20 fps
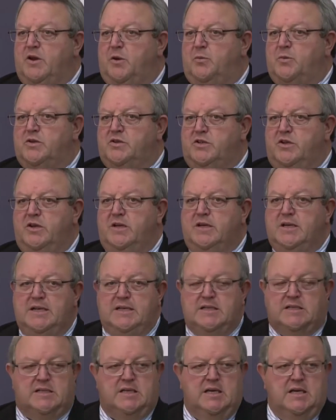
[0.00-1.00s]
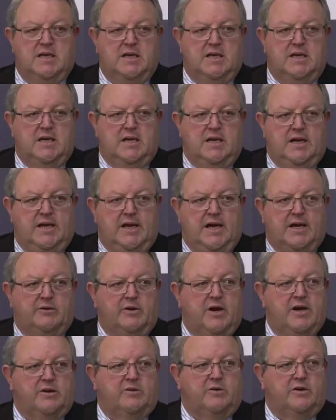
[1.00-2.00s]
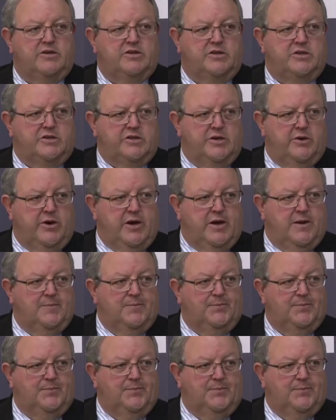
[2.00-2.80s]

opportunities in our Greater Christchurch area.